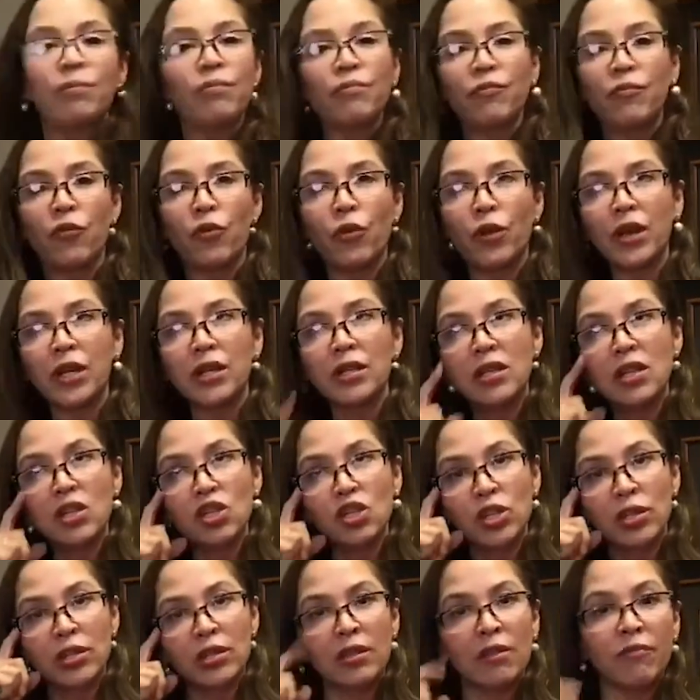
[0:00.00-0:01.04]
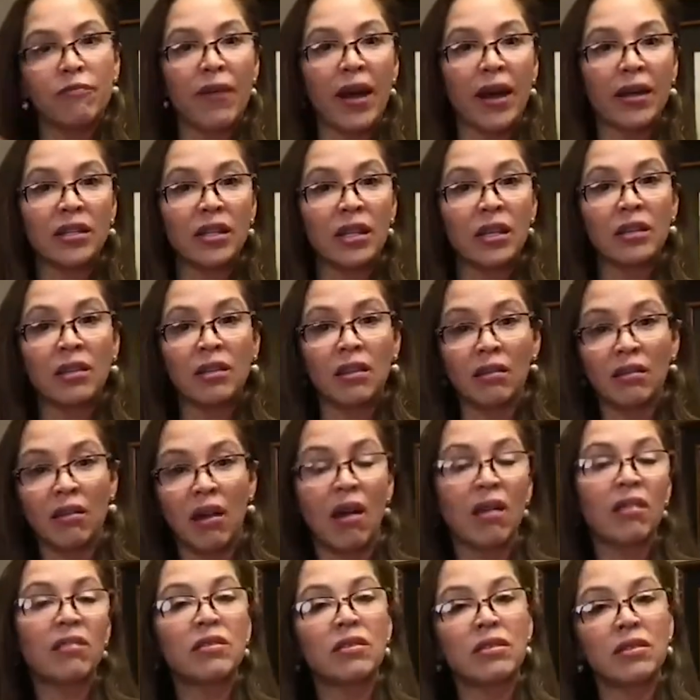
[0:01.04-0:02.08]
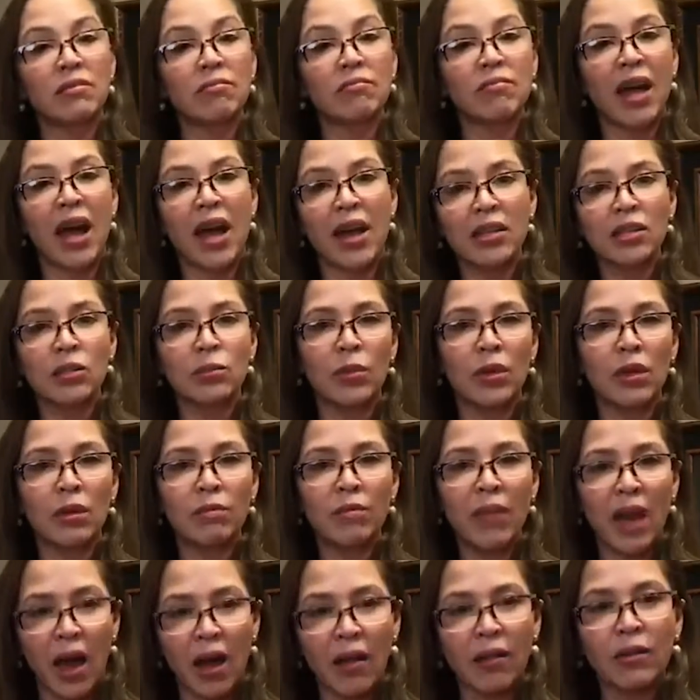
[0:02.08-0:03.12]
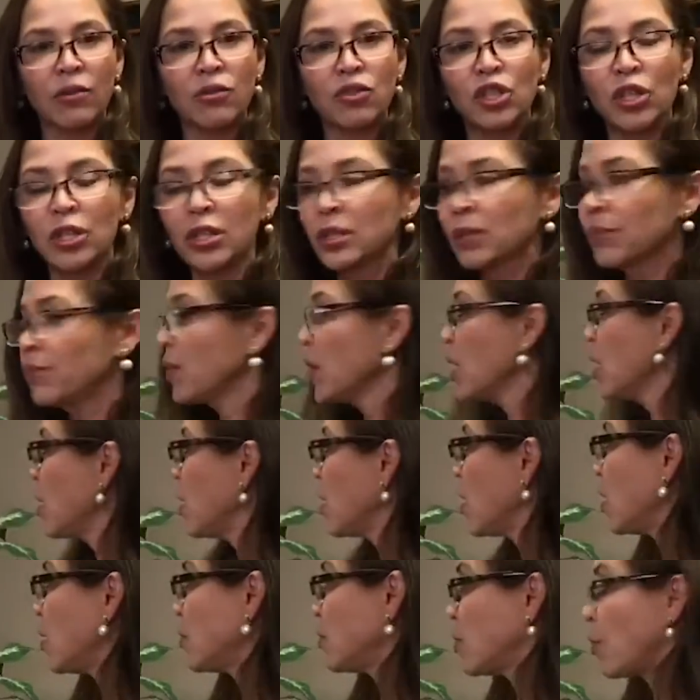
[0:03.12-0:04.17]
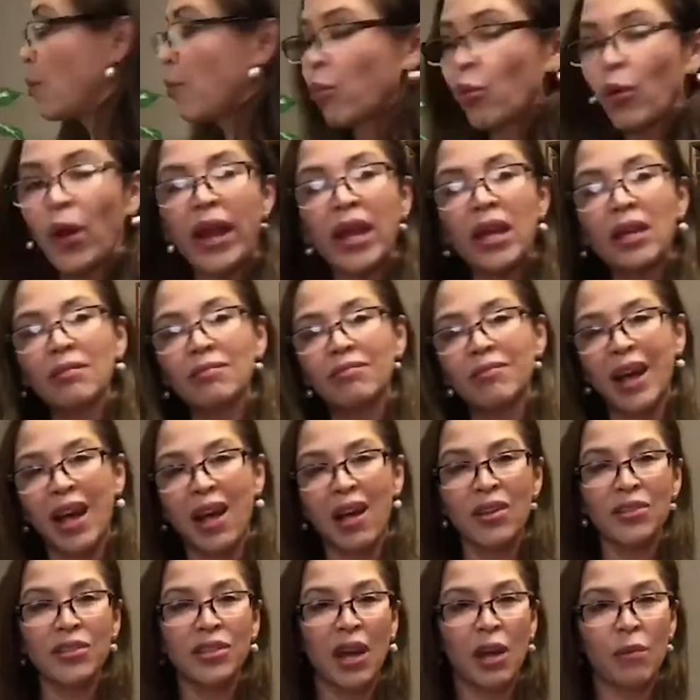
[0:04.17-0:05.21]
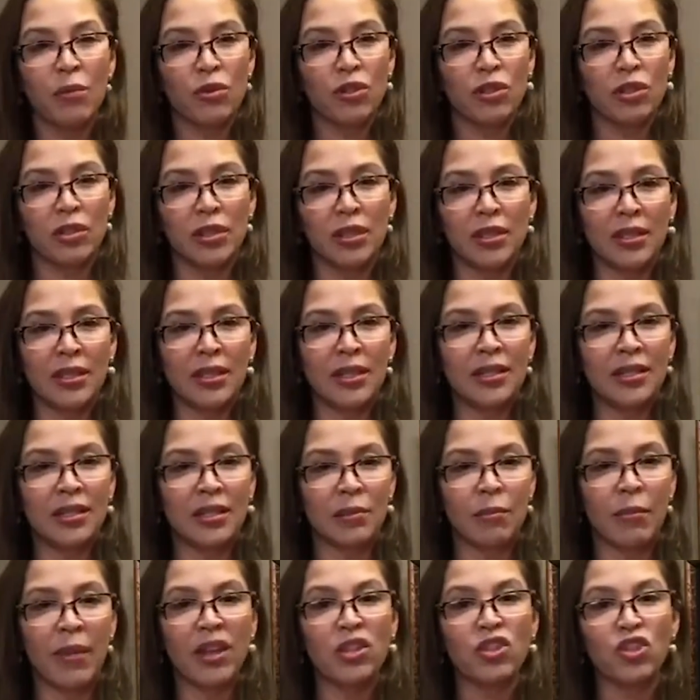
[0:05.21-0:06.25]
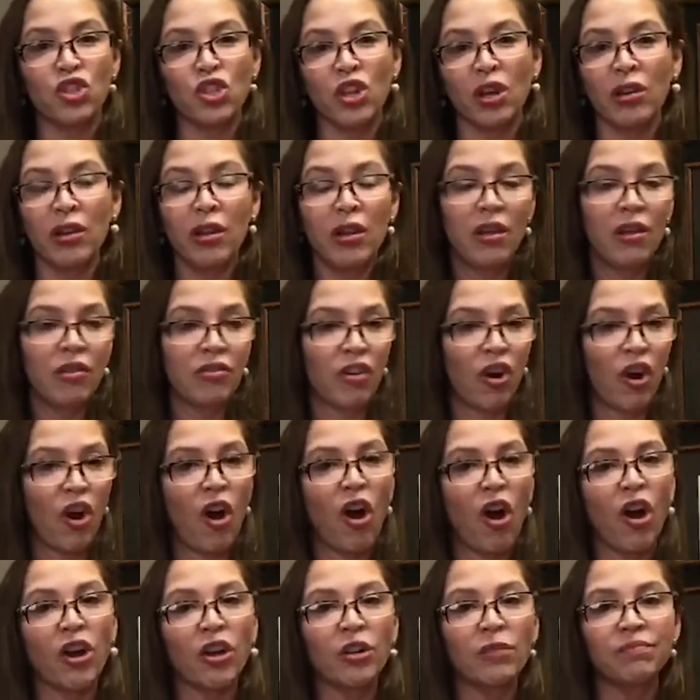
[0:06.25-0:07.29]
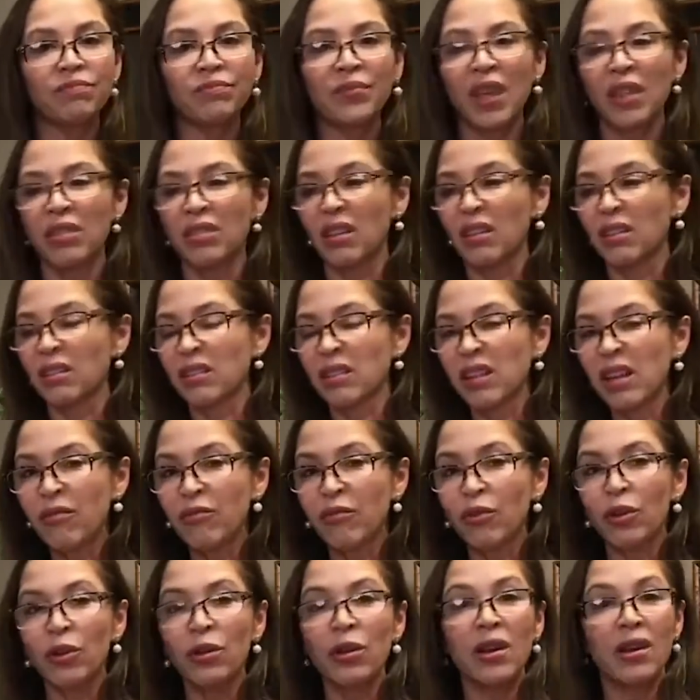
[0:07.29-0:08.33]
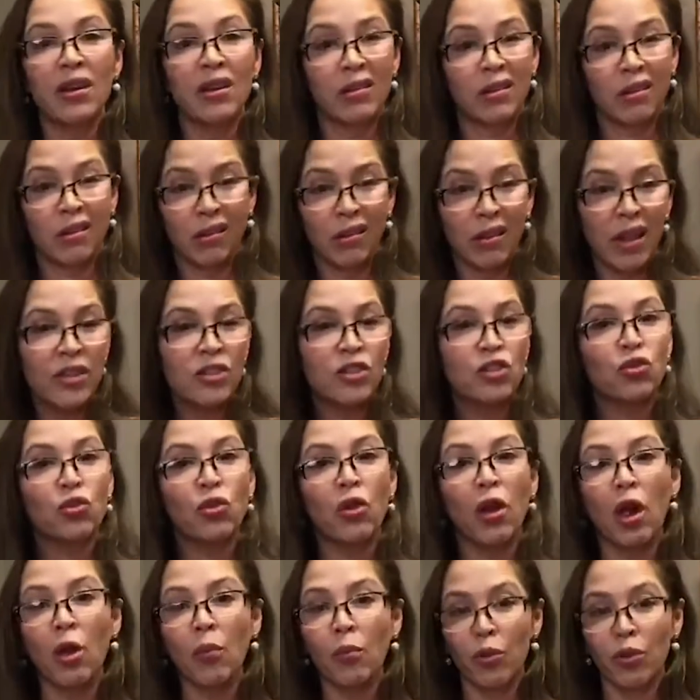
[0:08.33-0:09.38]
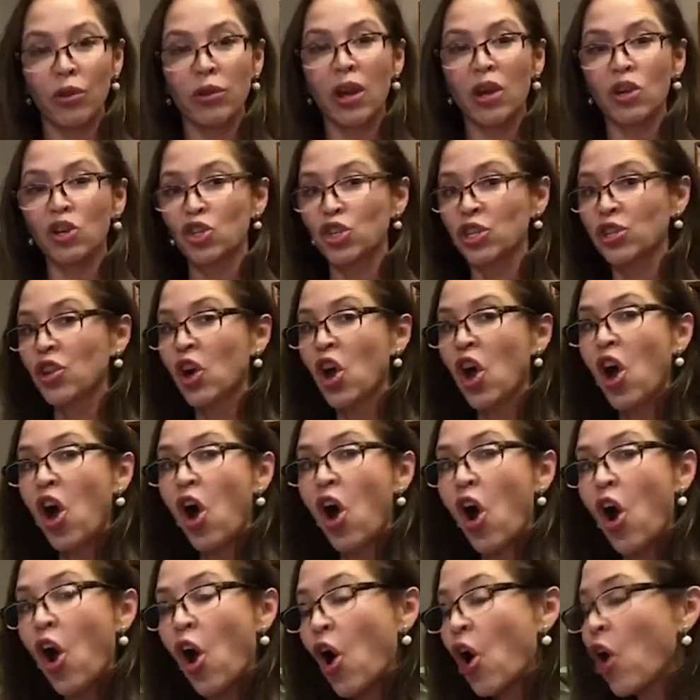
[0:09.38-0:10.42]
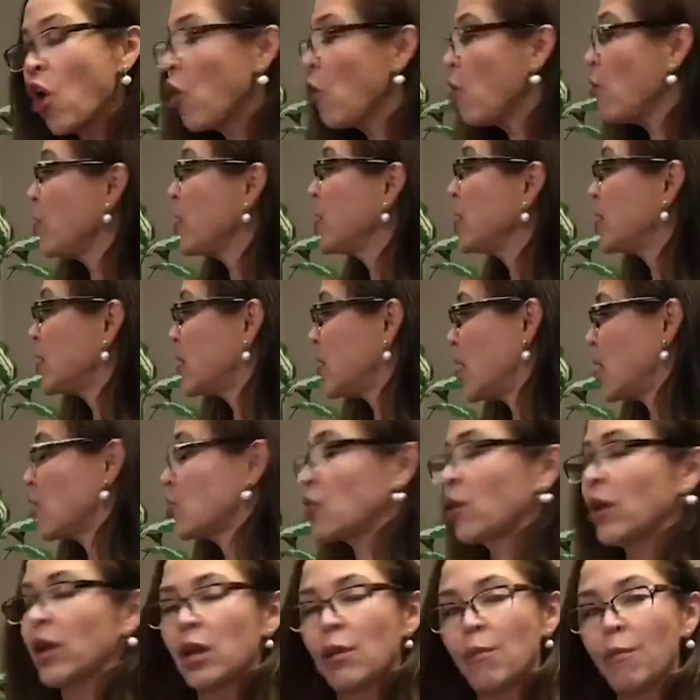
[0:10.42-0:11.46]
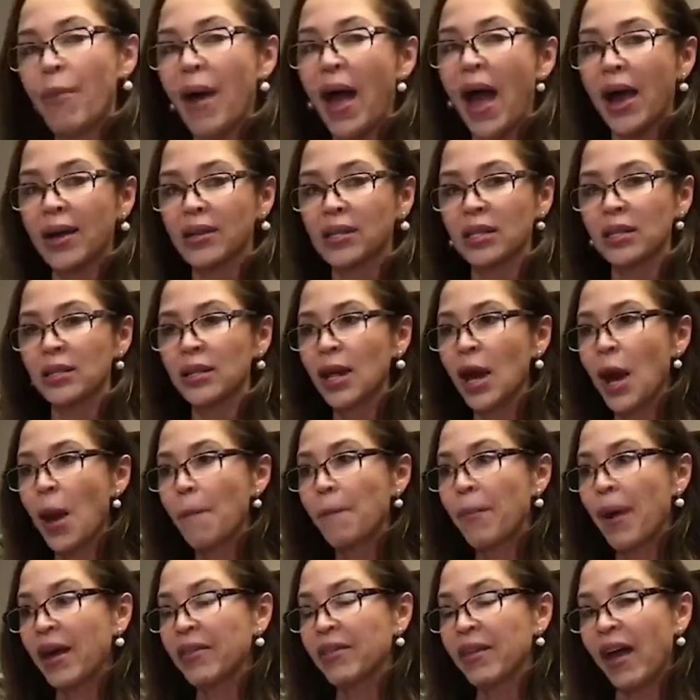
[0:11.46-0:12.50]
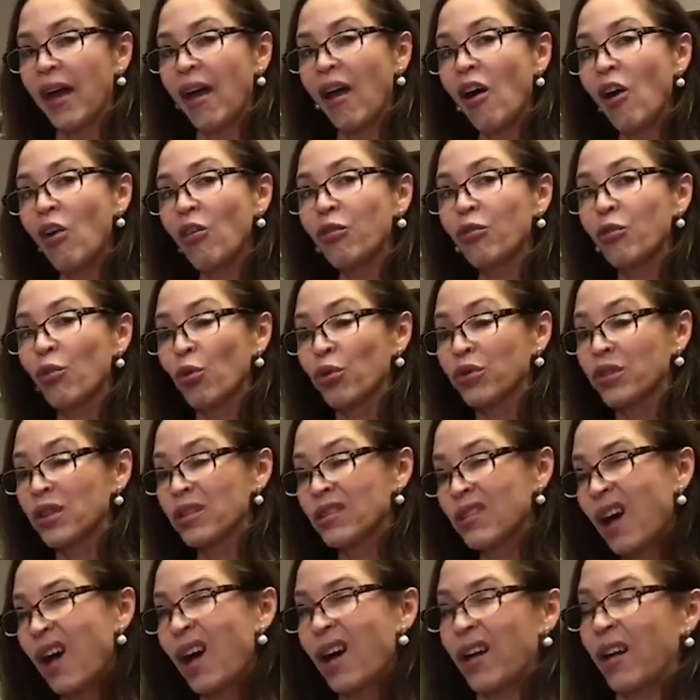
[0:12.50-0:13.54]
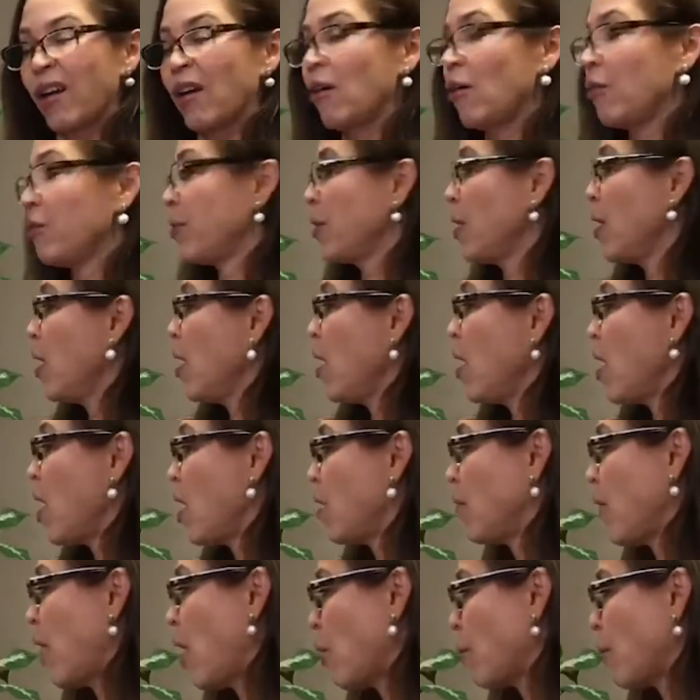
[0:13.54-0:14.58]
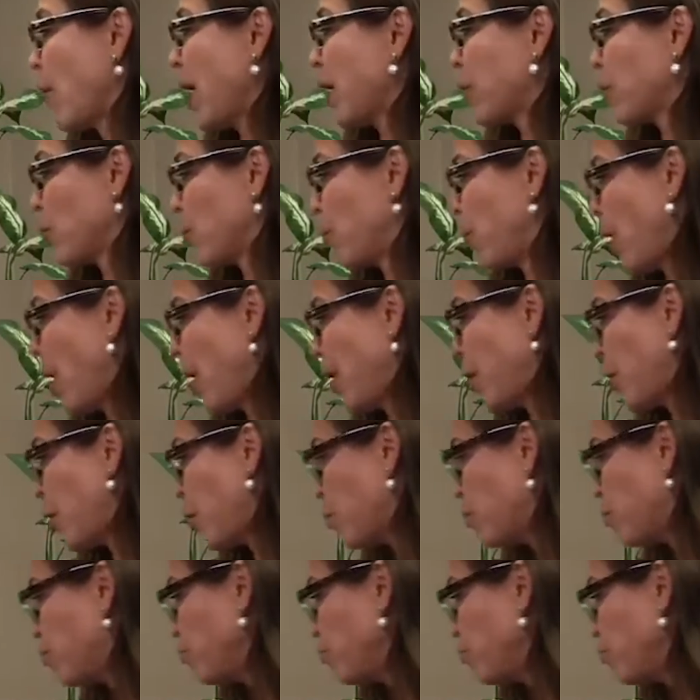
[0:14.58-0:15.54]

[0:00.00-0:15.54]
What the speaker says: for conditions affecting the lungs, asthma, allergies, the brain, Alzheimer's disease, dementia, heart, the liver, cholesterol production. All these things are impacted by the health or the not health of our microbiome.